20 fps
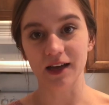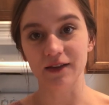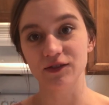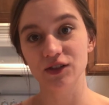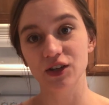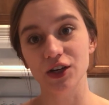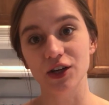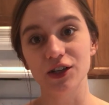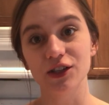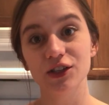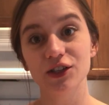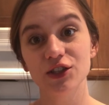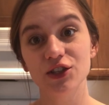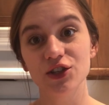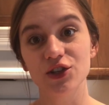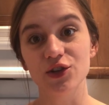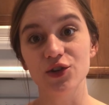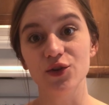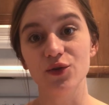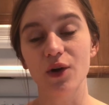I've turned
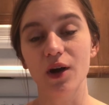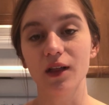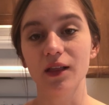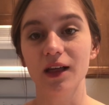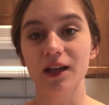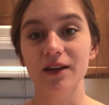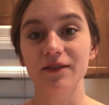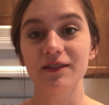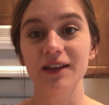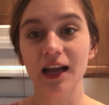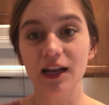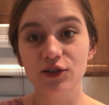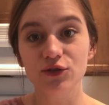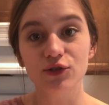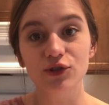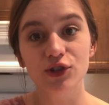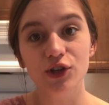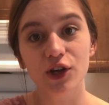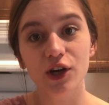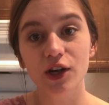to a lot of natural
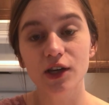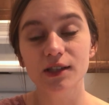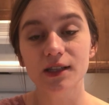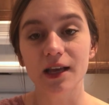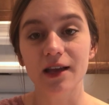sugars